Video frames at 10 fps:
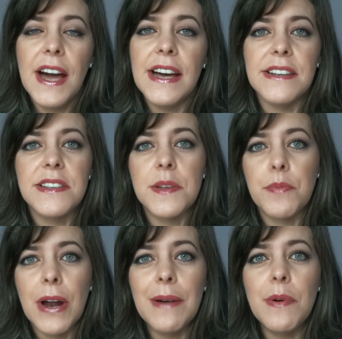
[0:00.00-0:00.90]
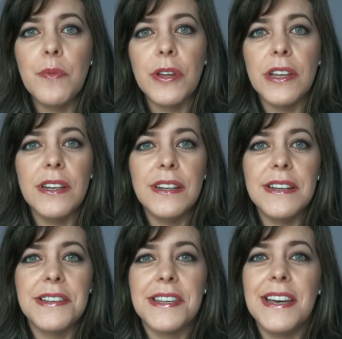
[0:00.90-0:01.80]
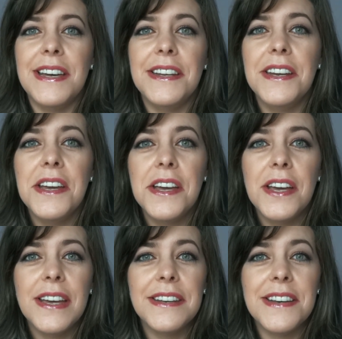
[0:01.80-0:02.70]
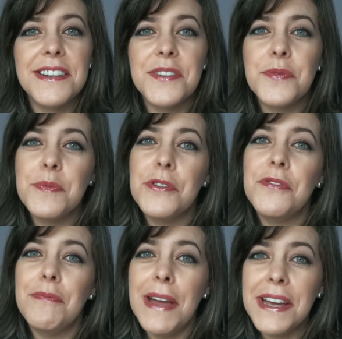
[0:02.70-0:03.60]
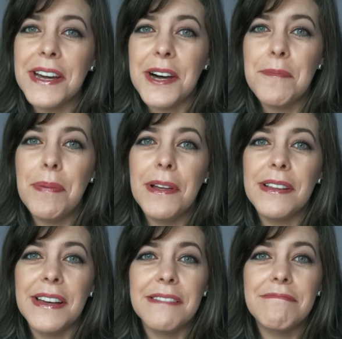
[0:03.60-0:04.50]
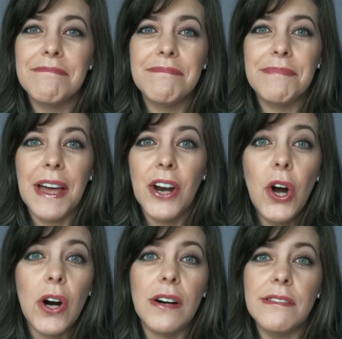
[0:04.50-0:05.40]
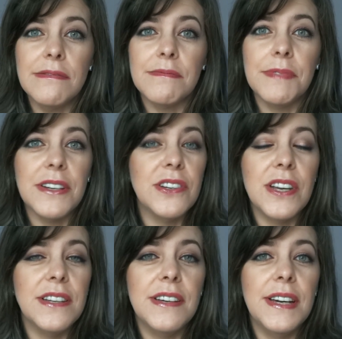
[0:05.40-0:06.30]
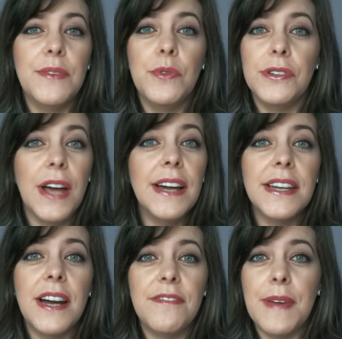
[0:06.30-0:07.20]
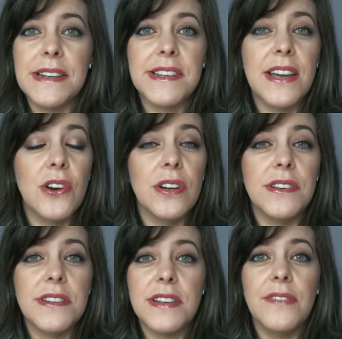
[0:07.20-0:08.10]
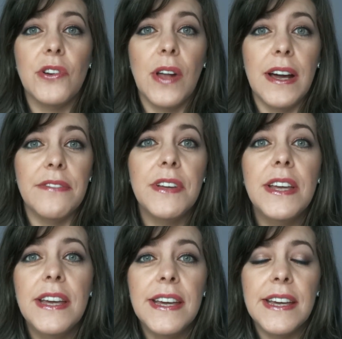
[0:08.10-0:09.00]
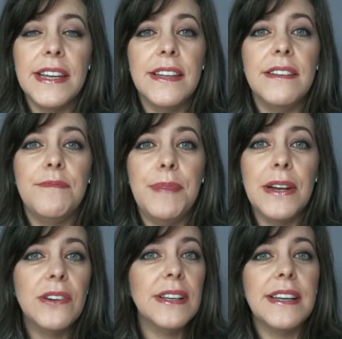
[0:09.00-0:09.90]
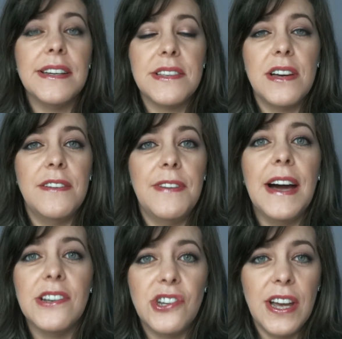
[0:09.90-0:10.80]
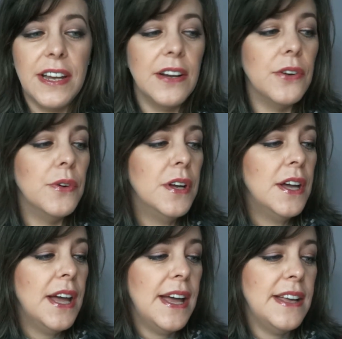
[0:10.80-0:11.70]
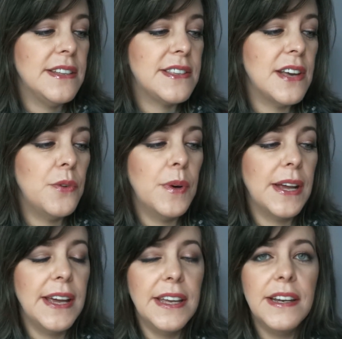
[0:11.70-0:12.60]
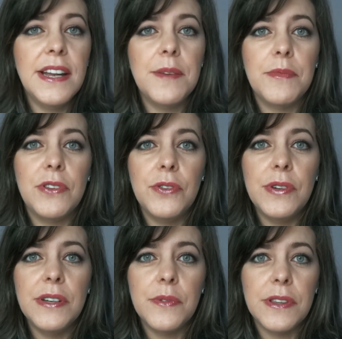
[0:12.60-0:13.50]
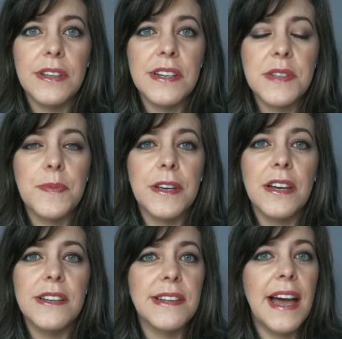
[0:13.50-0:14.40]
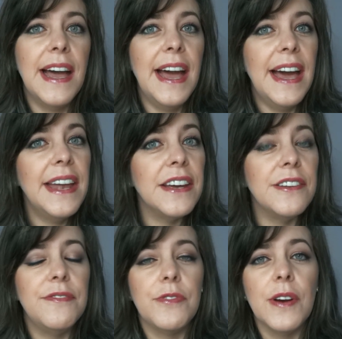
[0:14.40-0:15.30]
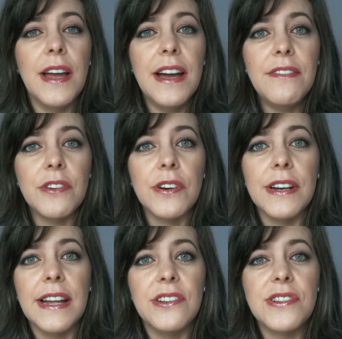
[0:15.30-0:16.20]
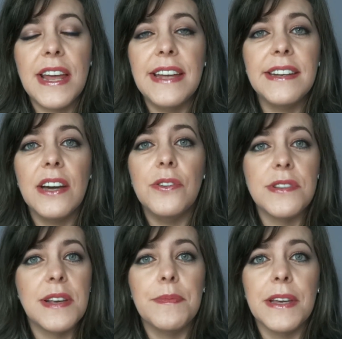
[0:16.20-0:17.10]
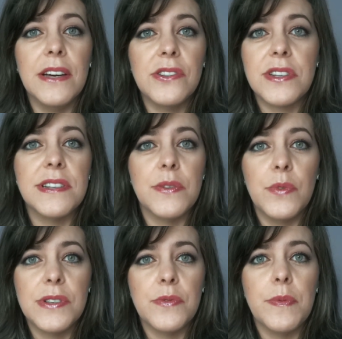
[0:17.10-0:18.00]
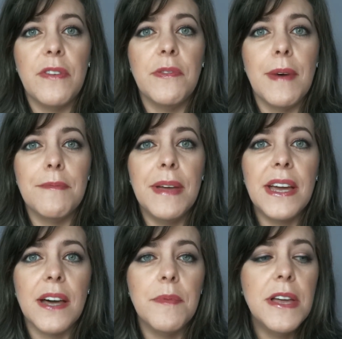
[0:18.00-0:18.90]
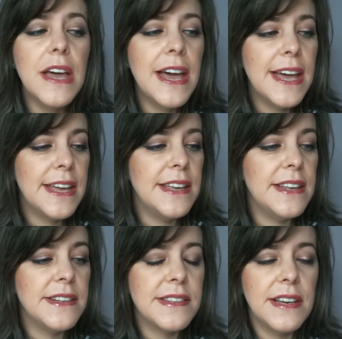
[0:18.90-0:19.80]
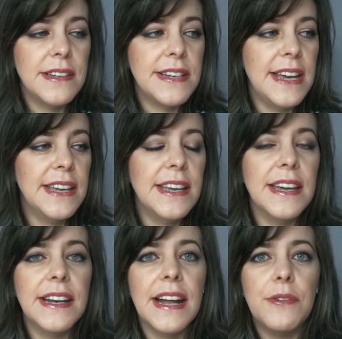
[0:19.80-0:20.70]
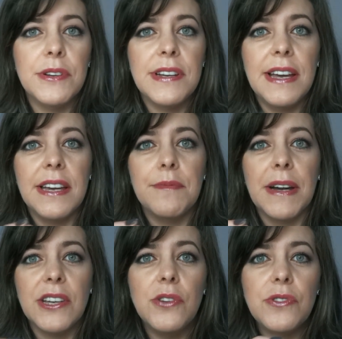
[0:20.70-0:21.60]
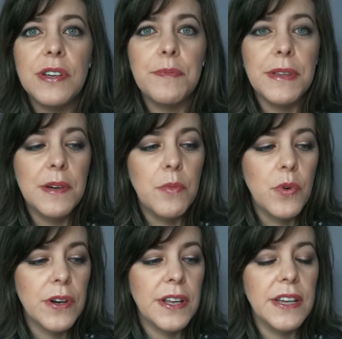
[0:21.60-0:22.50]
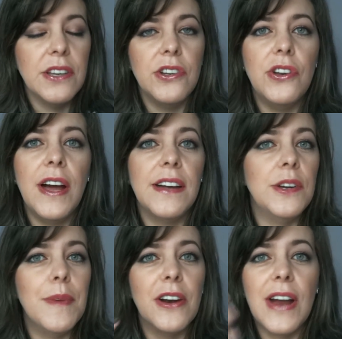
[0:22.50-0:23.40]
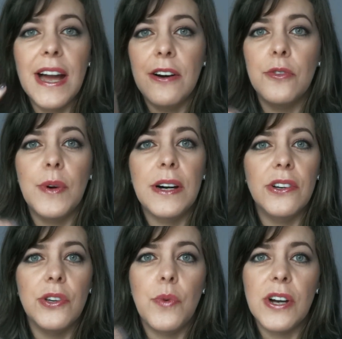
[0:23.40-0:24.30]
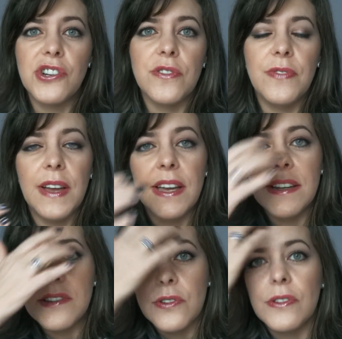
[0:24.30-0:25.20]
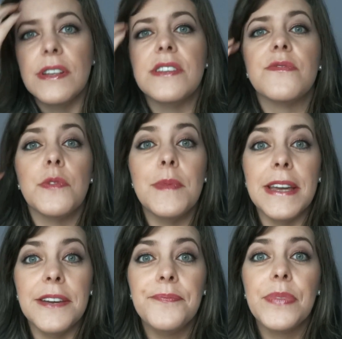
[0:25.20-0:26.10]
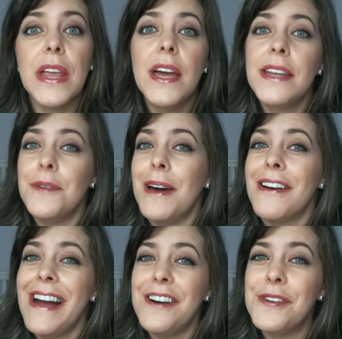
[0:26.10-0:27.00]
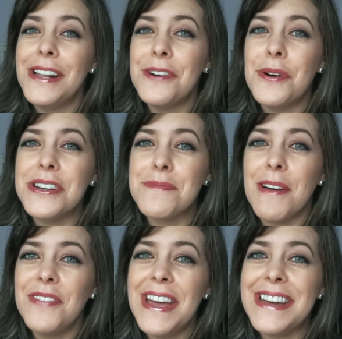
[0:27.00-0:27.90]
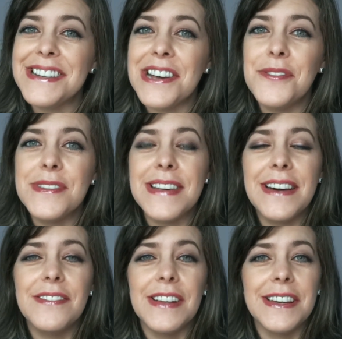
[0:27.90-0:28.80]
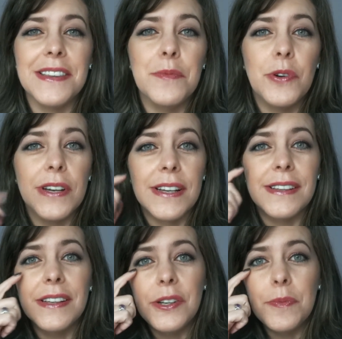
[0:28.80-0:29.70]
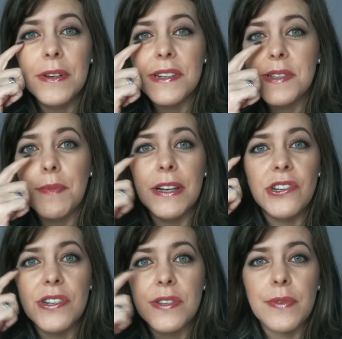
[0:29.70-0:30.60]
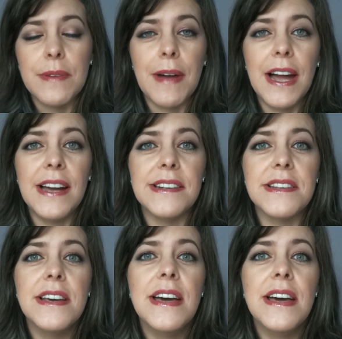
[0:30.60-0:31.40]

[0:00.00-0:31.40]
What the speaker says: eyes. The problem with it is that it doesn't remove makeup, like, at all. It will not get off mascara to save your life. It barely gets off eyeshadow. And so what I ended up doing with this, because I had it forever and I just had to go to something else because it wasn't removing my makeup, is taking it, and I would take my Q-tip in the morning, and you know how no matter how well you wash your face, or at least for me, no matter how well I wash my face, I always have like in the morning a little bit of smudges around my eyes.